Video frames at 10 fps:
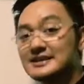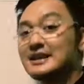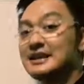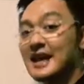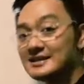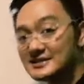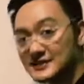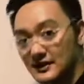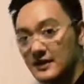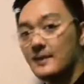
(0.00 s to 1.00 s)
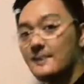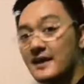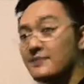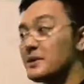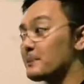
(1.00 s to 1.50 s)
is lesser
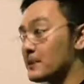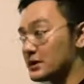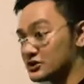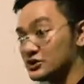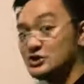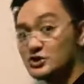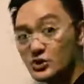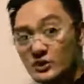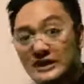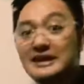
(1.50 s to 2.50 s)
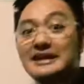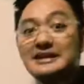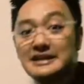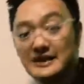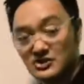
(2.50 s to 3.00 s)
than the pressure
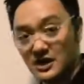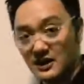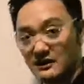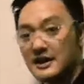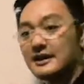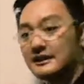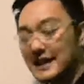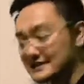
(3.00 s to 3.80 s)
during inhalation.